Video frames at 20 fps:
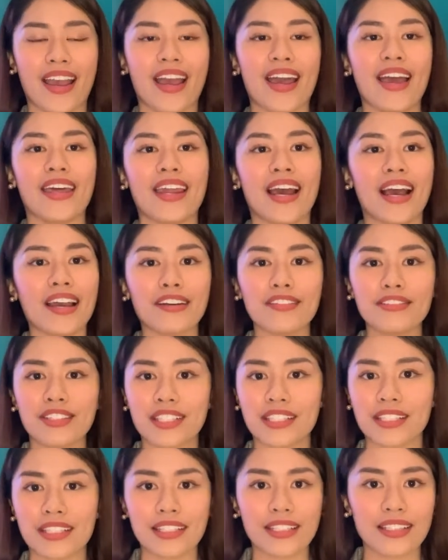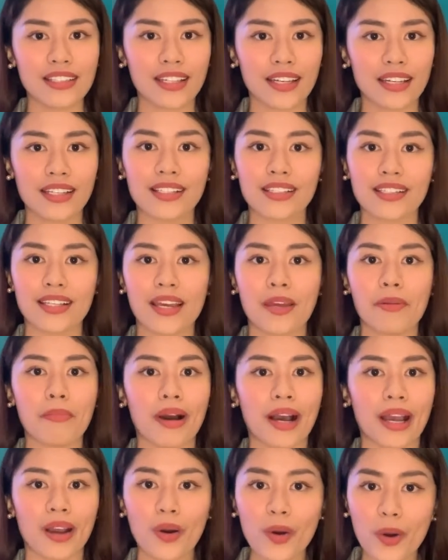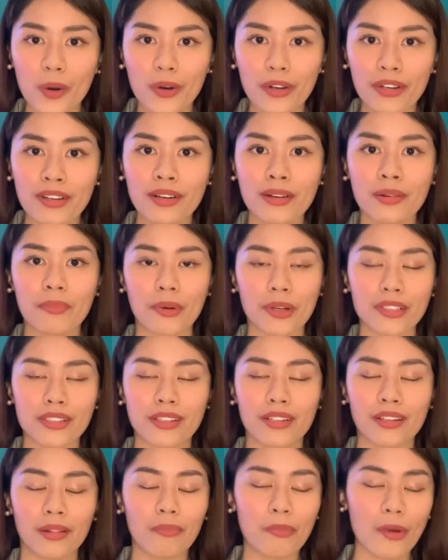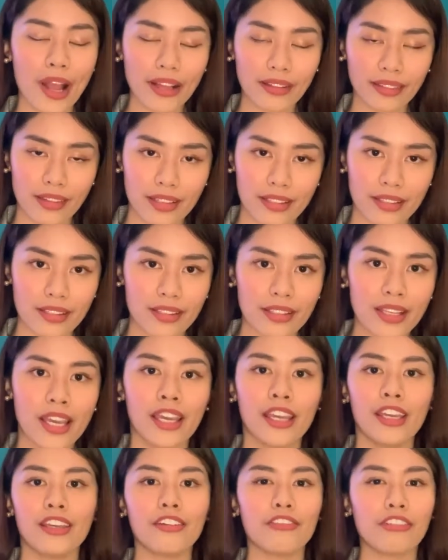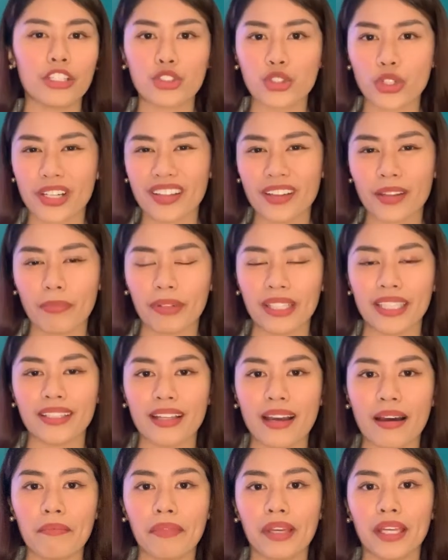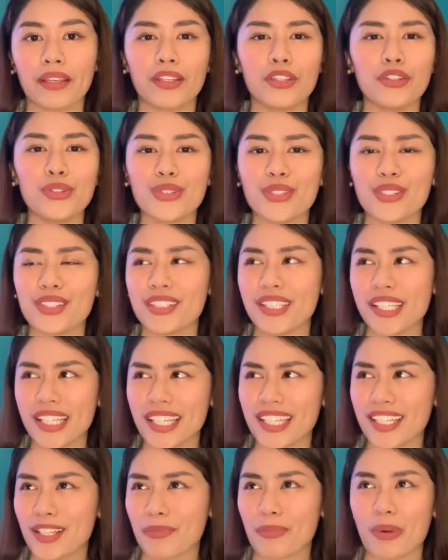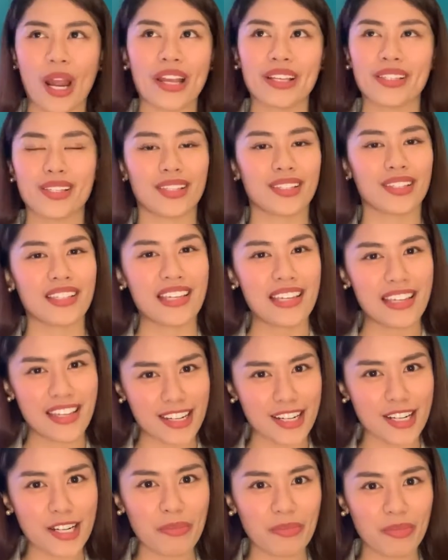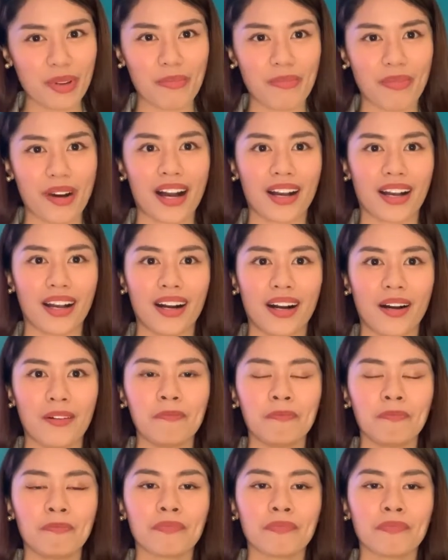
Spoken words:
And I have seen this in my own personal practice. Even during the pandemic, you see the prices here in Pampanga.